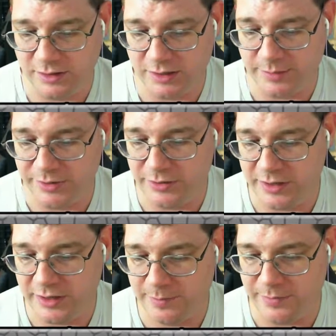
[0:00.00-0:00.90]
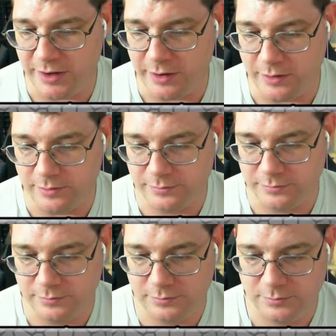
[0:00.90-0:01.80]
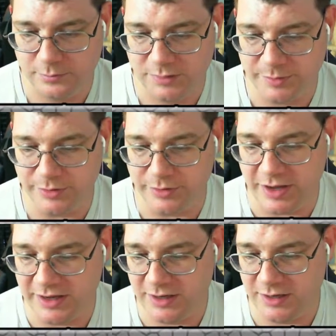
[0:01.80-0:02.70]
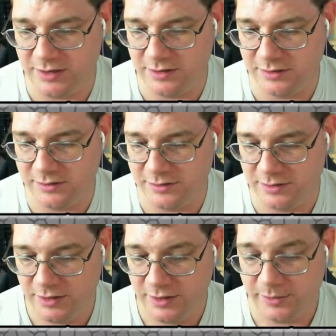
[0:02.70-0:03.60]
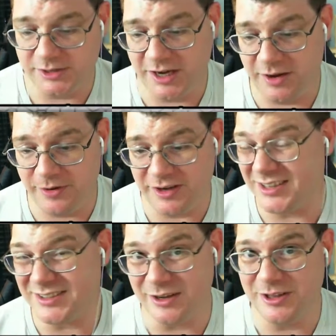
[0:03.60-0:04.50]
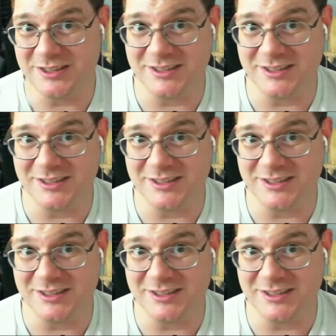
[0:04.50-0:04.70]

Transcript: can we do them? No. We do Ekans, which anyone who doesn't know this is